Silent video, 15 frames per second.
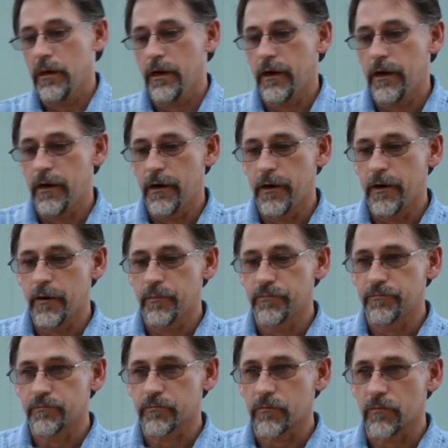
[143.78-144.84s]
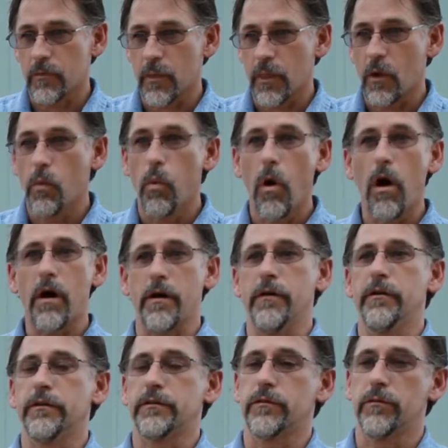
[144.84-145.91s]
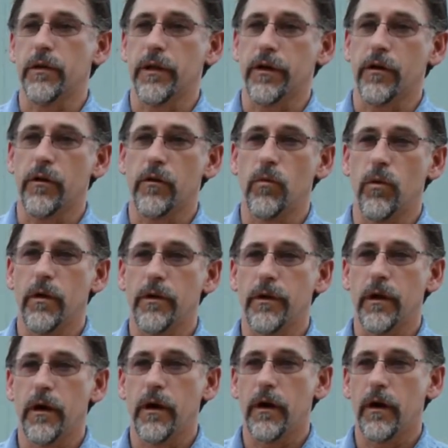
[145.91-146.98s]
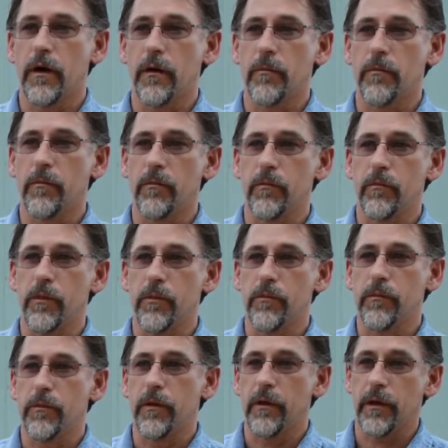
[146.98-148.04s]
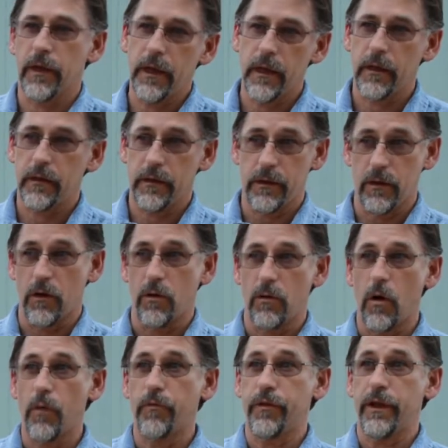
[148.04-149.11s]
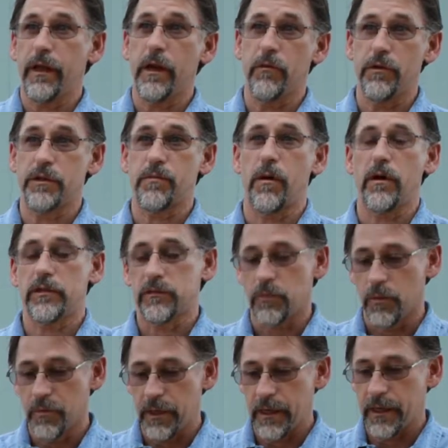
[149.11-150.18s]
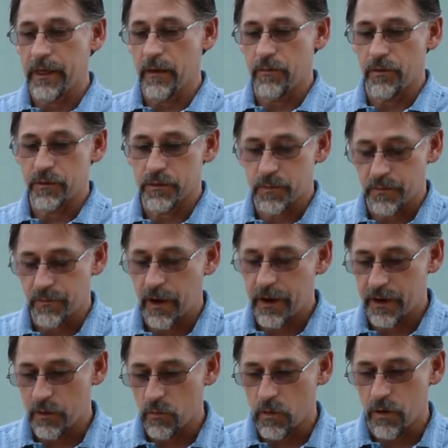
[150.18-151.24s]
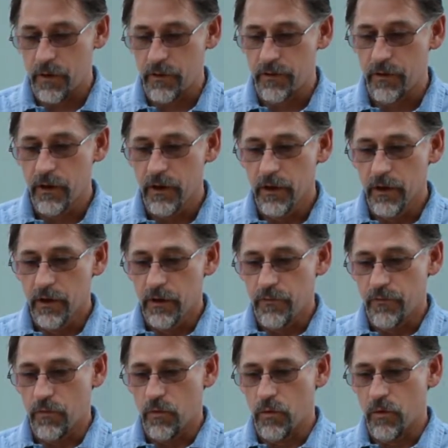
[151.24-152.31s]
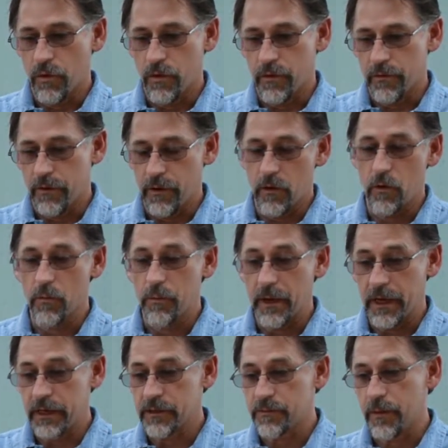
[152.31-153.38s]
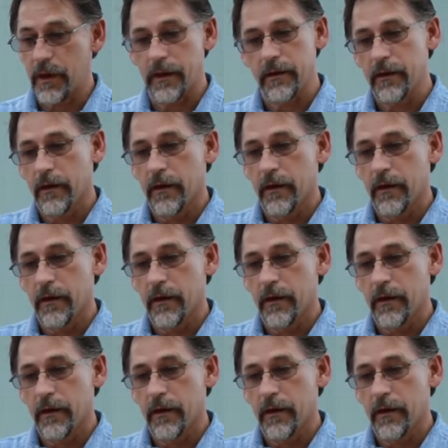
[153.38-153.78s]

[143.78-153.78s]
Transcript: Water is a really good one. You know, hopefully any responsible beekeeper is providing water for their own bees, but